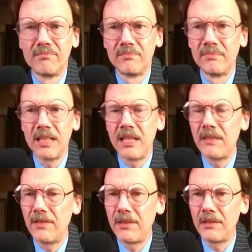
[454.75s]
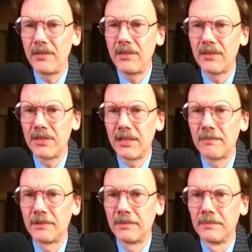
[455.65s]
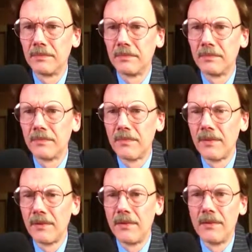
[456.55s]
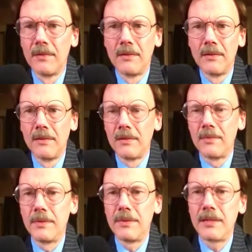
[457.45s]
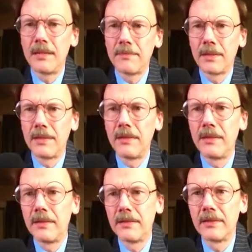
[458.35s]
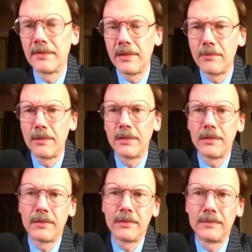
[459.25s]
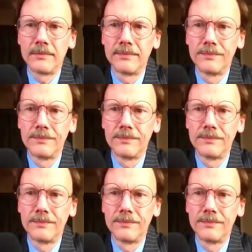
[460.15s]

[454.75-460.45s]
not a very good example to be set by the Indians if they want to,